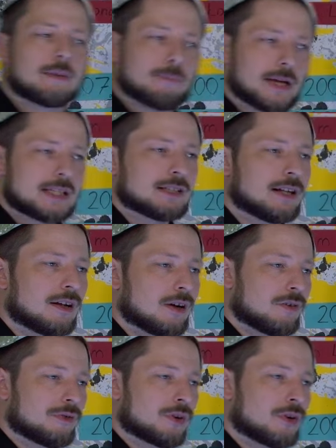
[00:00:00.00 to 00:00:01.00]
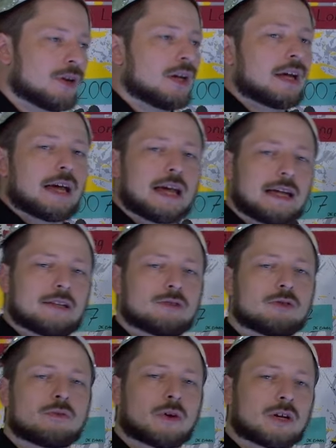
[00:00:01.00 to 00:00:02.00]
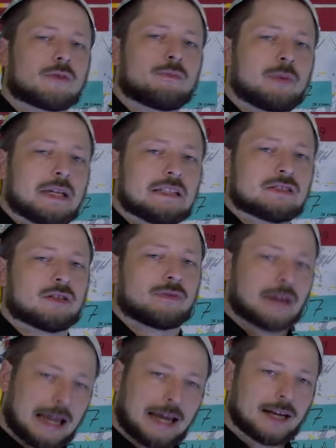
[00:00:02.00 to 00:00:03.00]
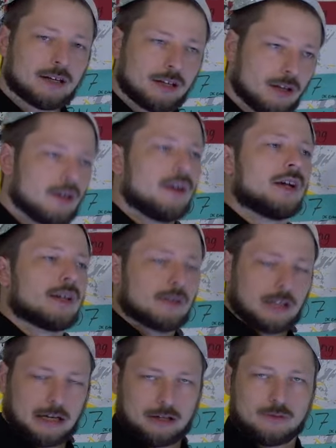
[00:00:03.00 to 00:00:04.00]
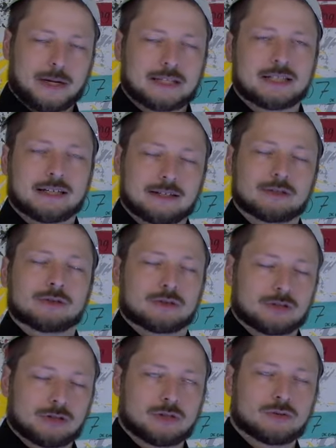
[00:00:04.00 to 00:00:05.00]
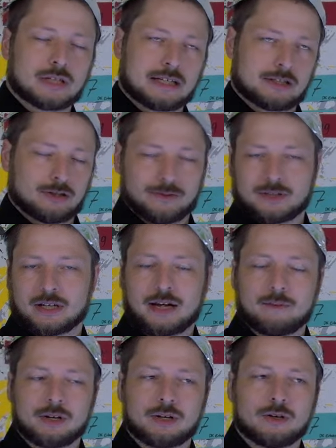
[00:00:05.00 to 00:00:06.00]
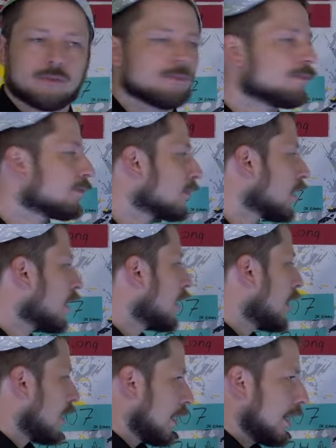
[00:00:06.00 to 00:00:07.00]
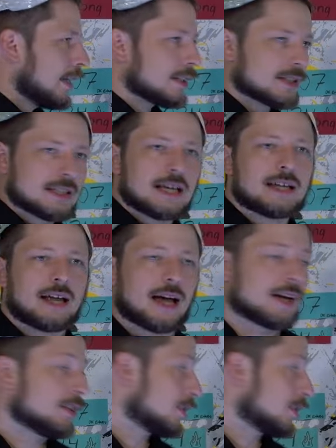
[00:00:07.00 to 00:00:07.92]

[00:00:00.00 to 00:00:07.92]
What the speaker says: that basically offered her, hey, do you want a piece of land that you basically can use as your retirement home? Instead, I'm